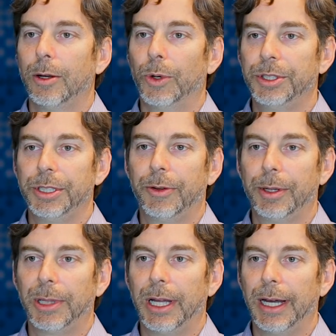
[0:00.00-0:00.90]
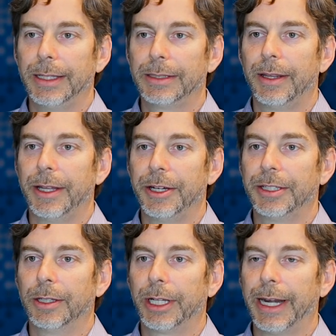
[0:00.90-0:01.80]
Once you know it applies, then you need
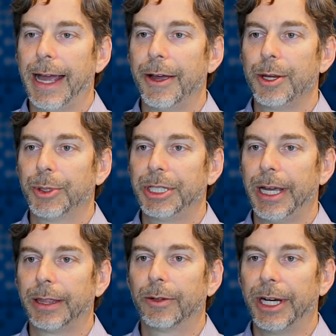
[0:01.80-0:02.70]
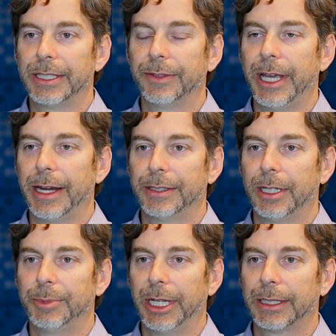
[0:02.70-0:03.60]
to look at how you protect the rights of data
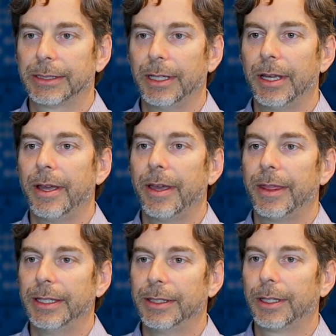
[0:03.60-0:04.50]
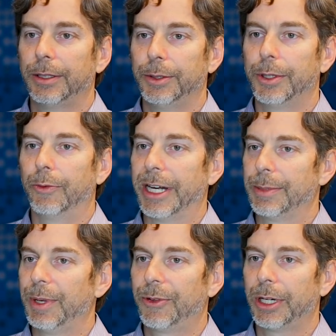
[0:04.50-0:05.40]
subjects. These include the right to
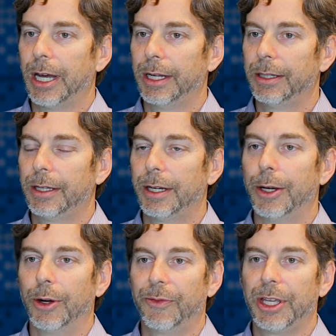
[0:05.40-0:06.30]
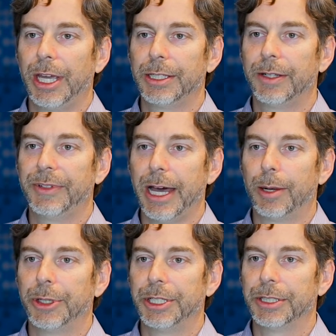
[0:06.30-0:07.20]
be forgotten, notification of data
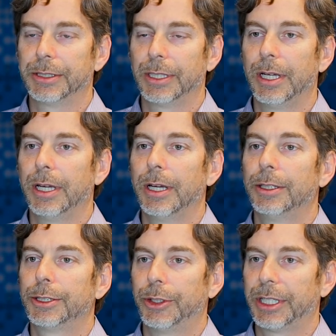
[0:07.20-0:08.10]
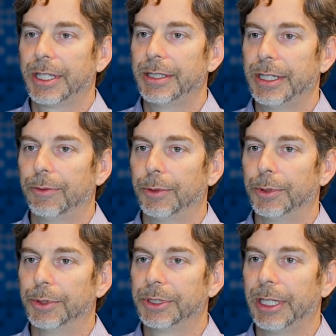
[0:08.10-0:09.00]
breaches, strict consent
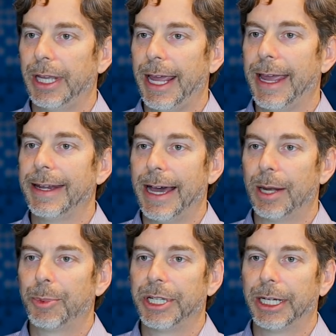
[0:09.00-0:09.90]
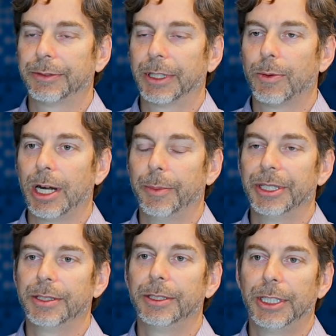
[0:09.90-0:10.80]
rules, and data protection
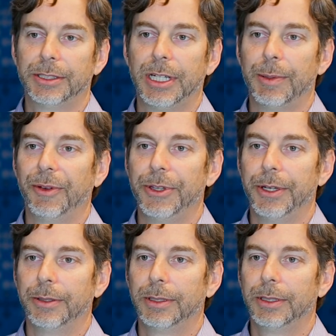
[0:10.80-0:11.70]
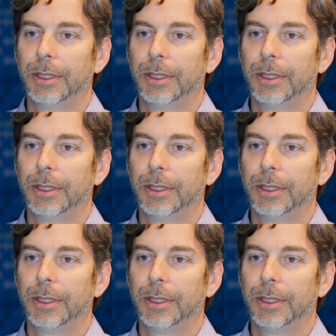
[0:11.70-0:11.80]
requirements, just to name a few.